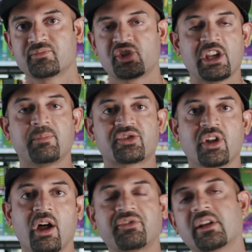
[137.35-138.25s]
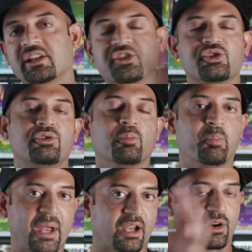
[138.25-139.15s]
cheap stuff that leads you to
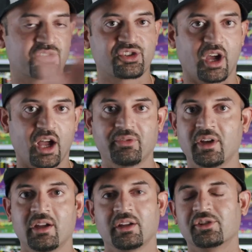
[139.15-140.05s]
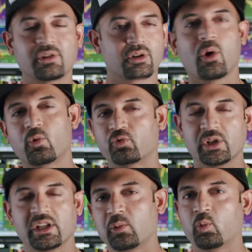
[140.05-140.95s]
bigger stuff. You don't know
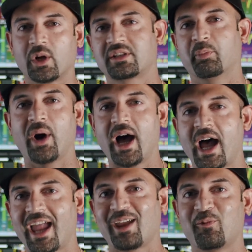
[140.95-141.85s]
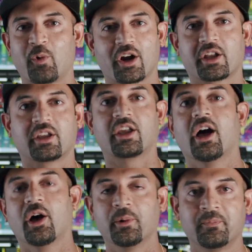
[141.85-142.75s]
really what to buy, where to
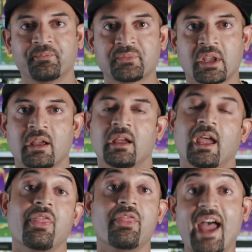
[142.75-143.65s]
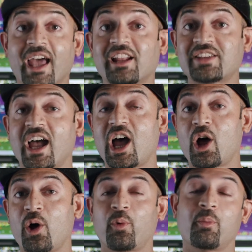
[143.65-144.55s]
go, and that is
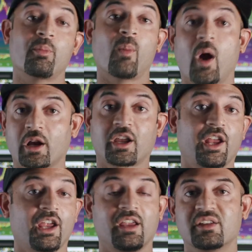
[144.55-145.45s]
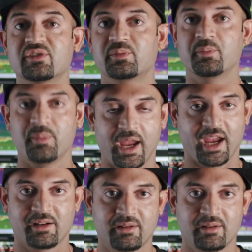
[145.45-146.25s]
how marketing is made.